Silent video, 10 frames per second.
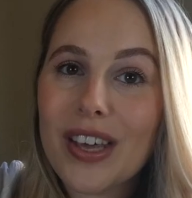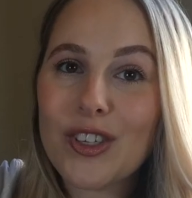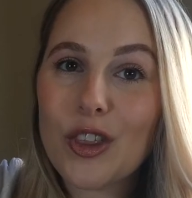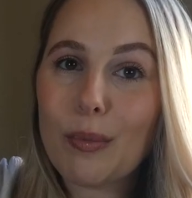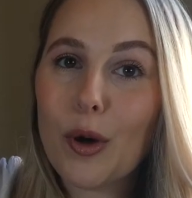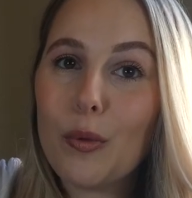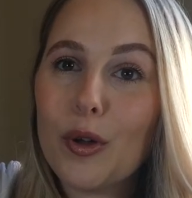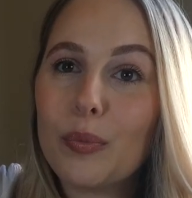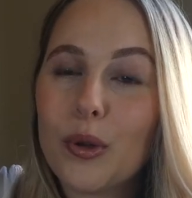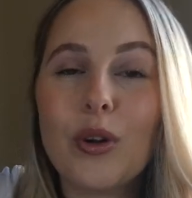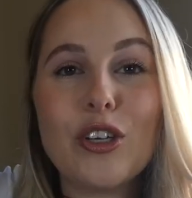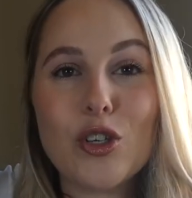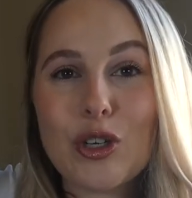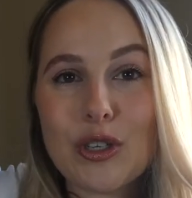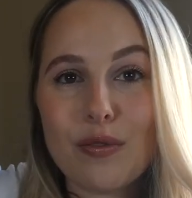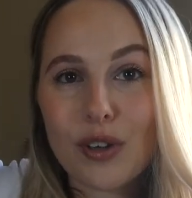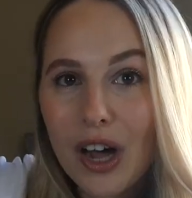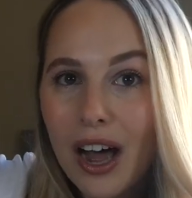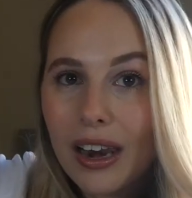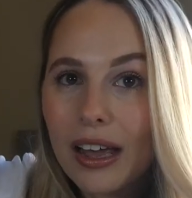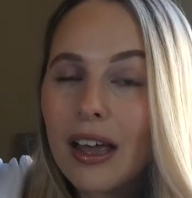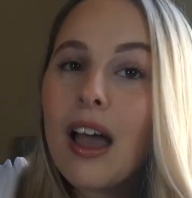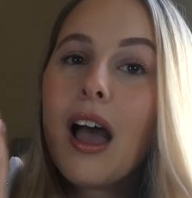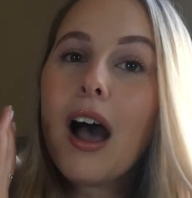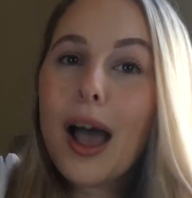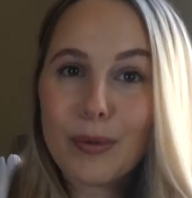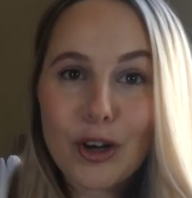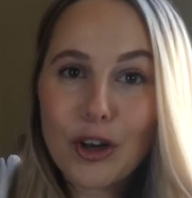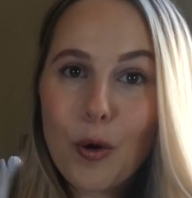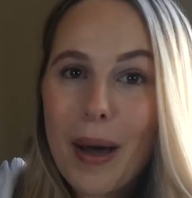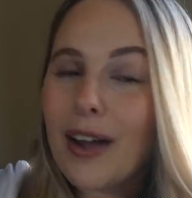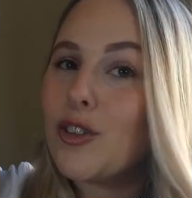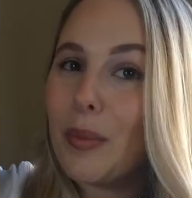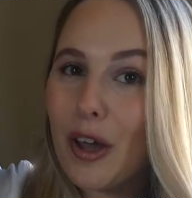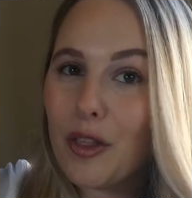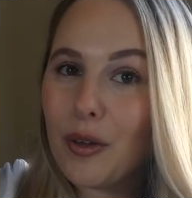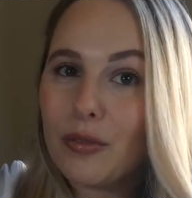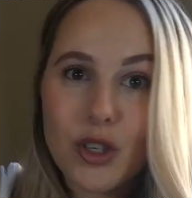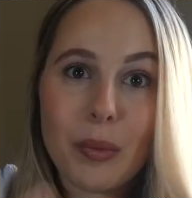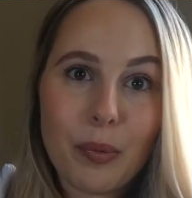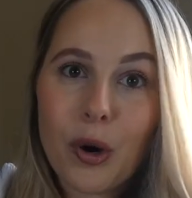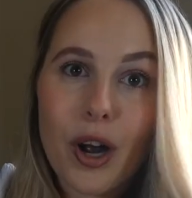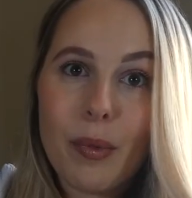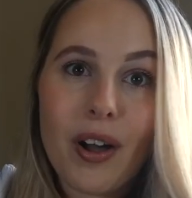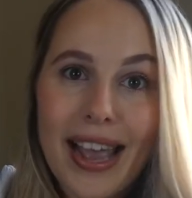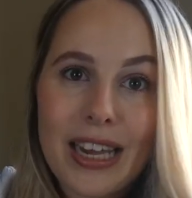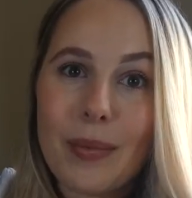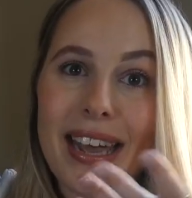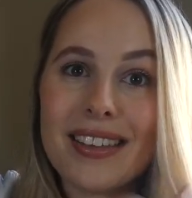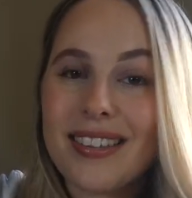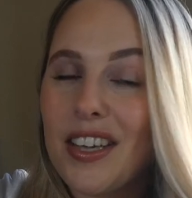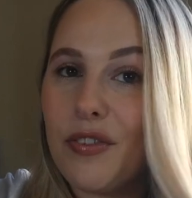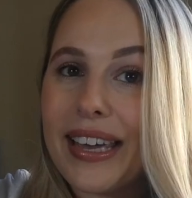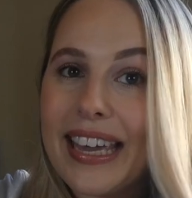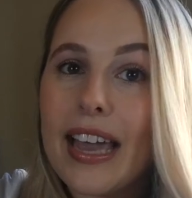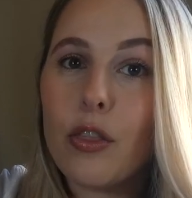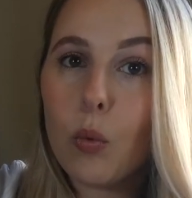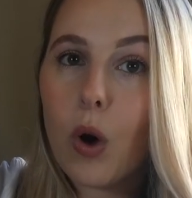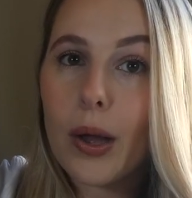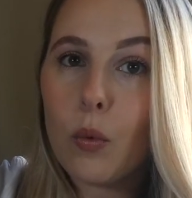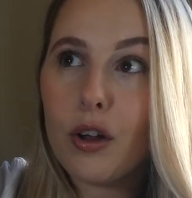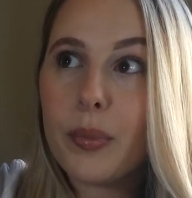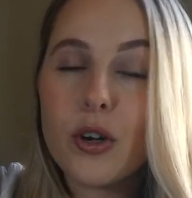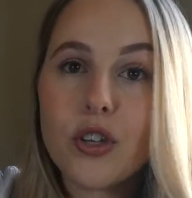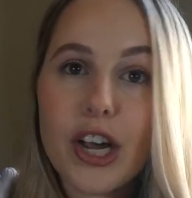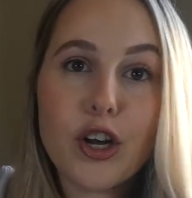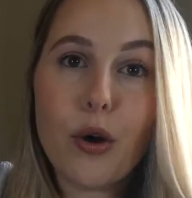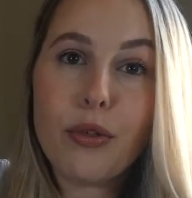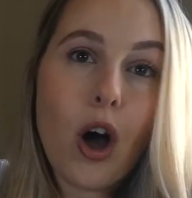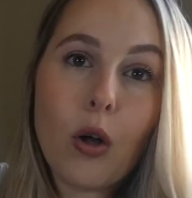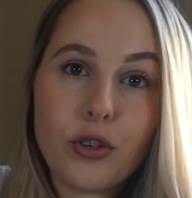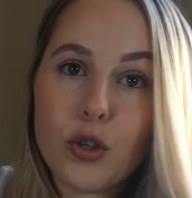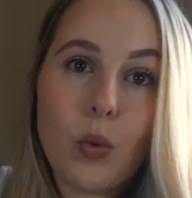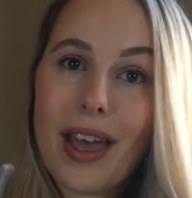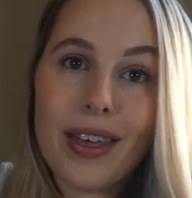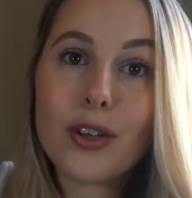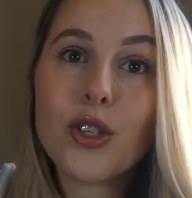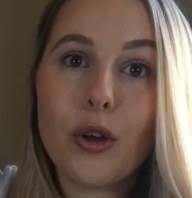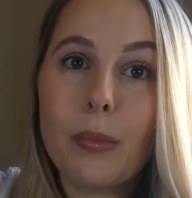this at the moment, purely just because of the colour. I'm going to go back to my Primark anyway and see if I can get the white one because I know that I'll just wear that so